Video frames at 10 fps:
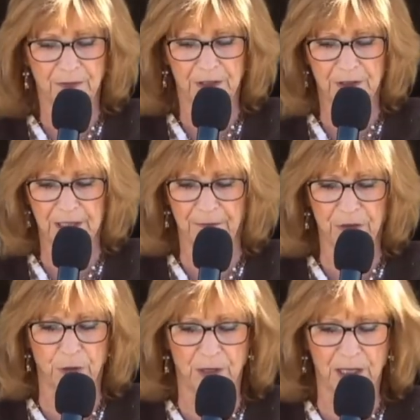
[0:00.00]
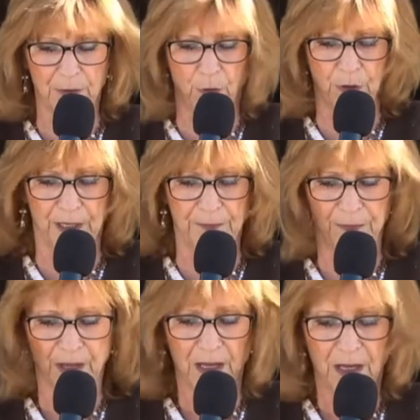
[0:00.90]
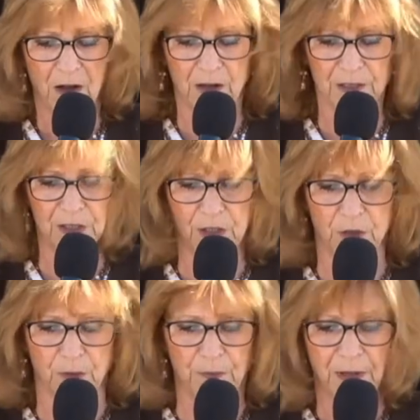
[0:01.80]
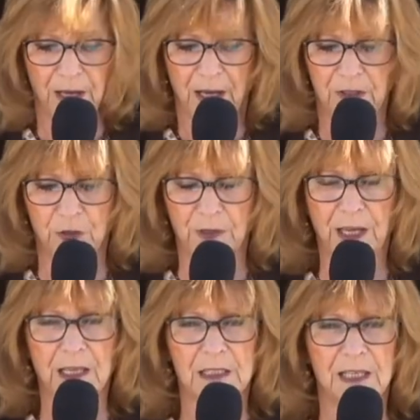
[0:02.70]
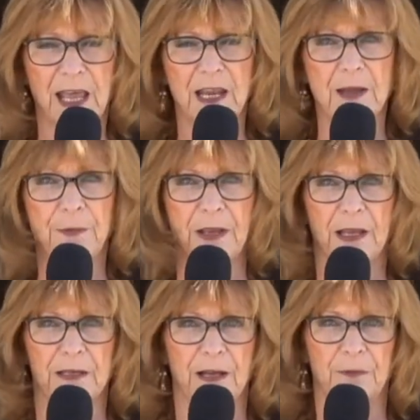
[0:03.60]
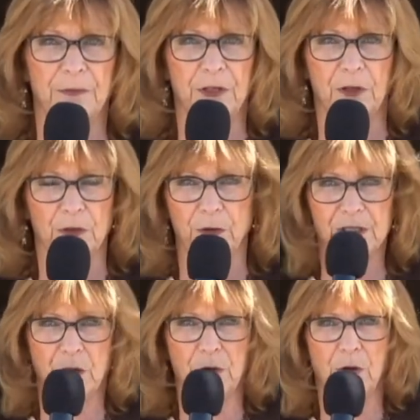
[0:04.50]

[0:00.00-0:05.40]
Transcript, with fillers: 7:30 in the morning on Zoom, and you can get set up. And um, you can always go to our